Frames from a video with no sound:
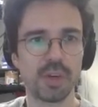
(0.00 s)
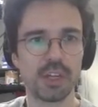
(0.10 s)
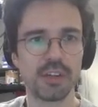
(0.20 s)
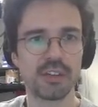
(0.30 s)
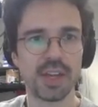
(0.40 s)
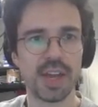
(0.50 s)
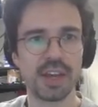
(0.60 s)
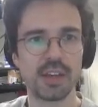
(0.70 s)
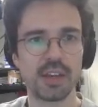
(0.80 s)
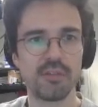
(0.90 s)
just
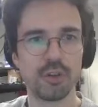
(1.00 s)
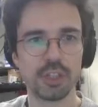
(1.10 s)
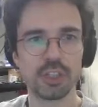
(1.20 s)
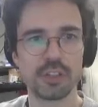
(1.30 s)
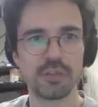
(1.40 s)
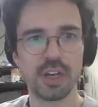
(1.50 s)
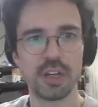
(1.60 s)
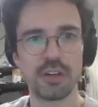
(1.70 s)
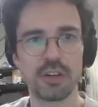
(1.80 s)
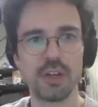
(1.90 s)
adding a voltage divider